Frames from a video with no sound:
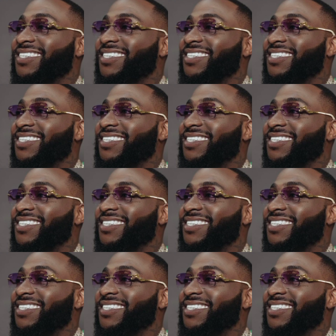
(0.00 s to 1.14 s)

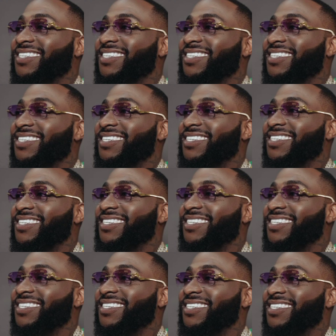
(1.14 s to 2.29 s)

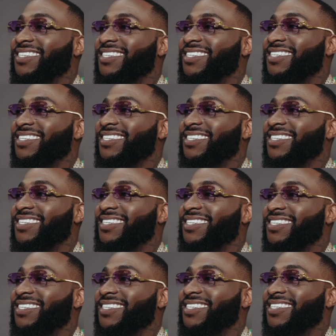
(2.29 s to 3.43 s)

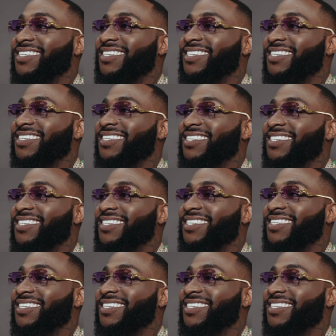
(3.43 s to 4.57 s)

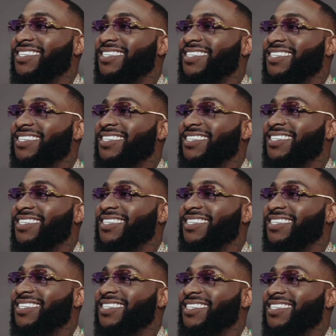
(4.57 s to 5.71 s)

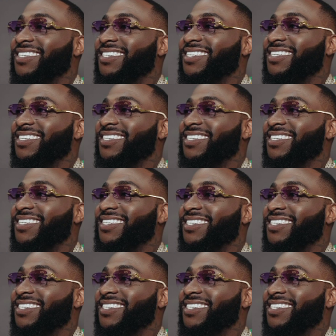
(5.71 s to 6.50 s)
The person shown says nothing.